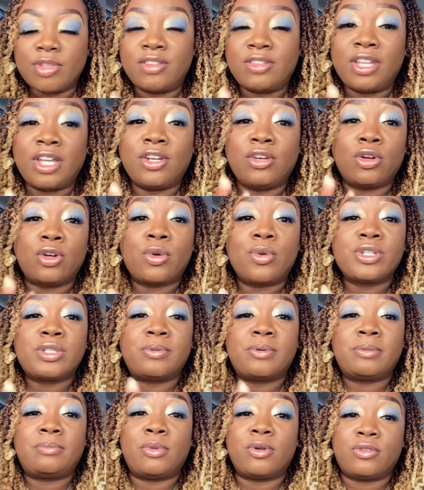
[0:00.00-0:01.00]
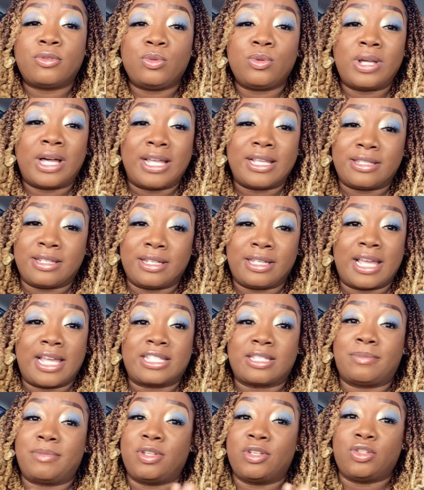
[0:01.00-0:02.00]
they're not going to put both of you guys in a
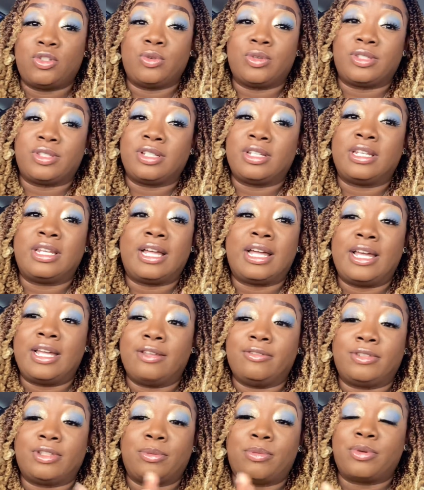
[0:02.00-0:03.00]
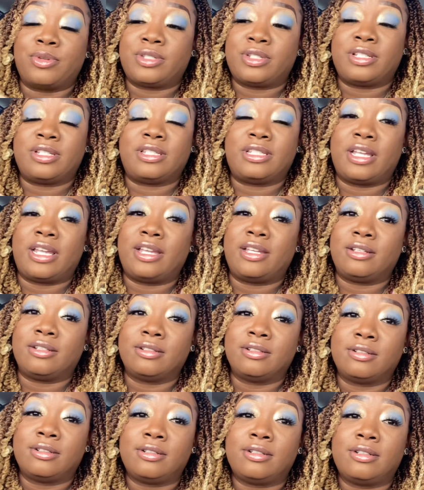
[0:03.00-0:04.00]
casket because you are still alive. That person is dead.
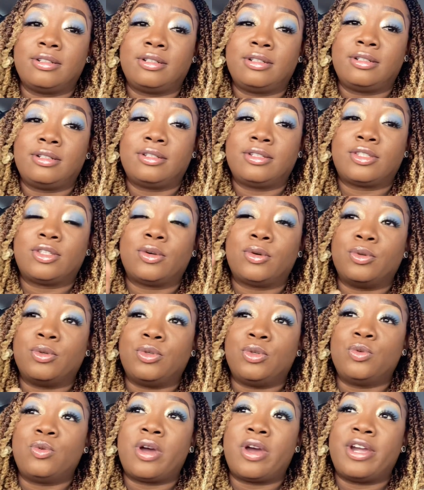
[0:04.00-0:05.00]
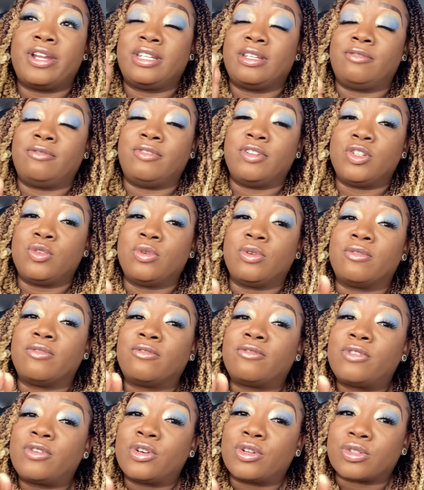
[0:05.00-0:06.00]
So you are an individual
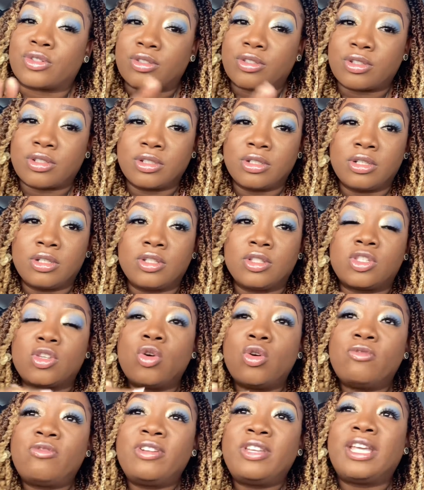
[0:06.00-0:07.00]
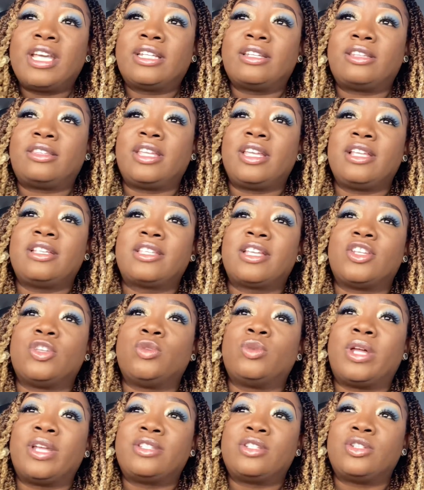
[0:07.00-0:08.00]
first. Don't forget the things that
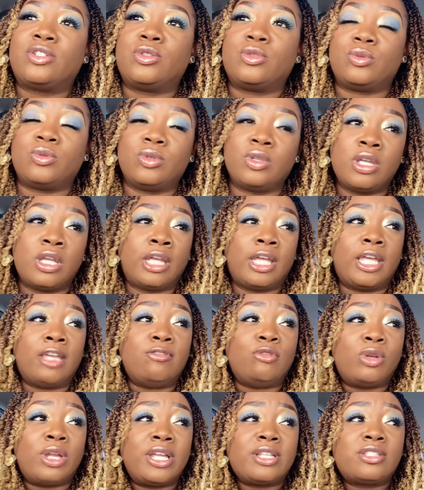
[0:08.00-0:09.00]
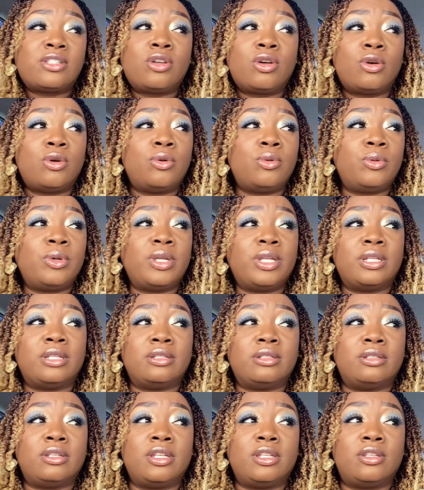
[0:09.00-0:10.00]
you like to do. If you like to go
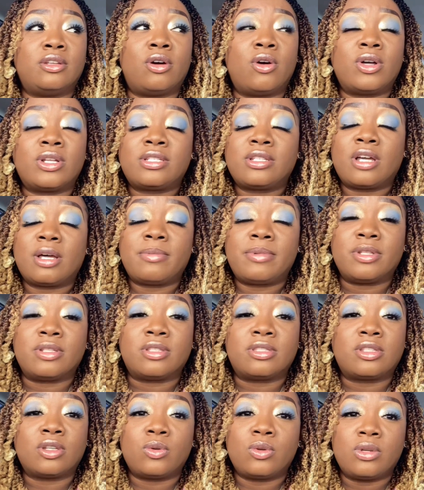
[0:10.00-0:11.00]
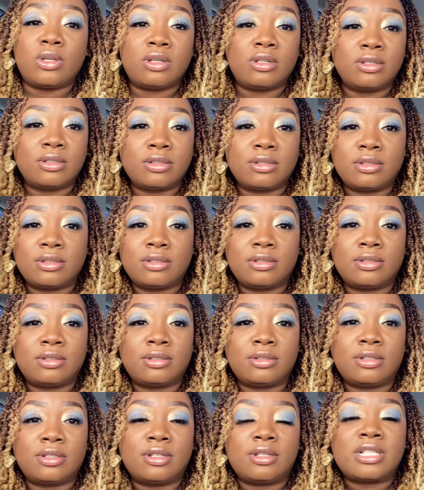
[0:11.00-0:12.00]
in the hot tub and soak,
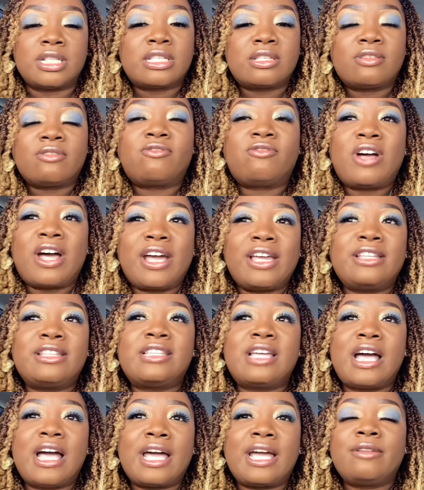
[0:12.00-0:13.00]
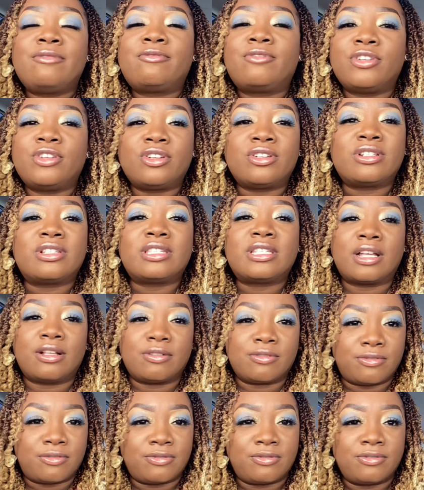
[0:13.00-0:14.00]
find time for
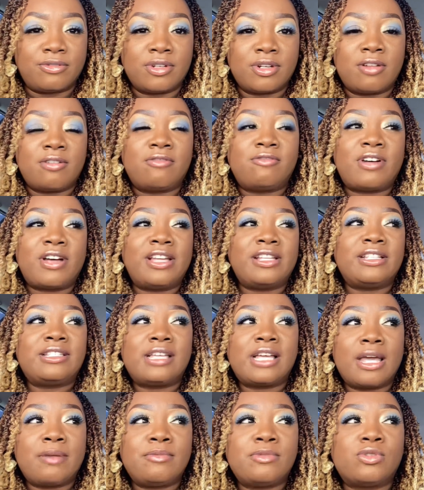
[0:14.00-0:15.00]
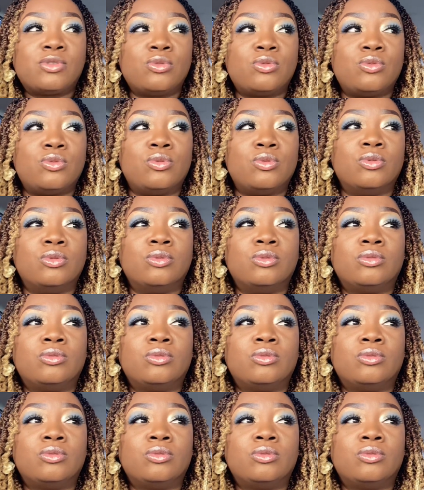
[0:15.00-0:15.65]
yourself. Find time to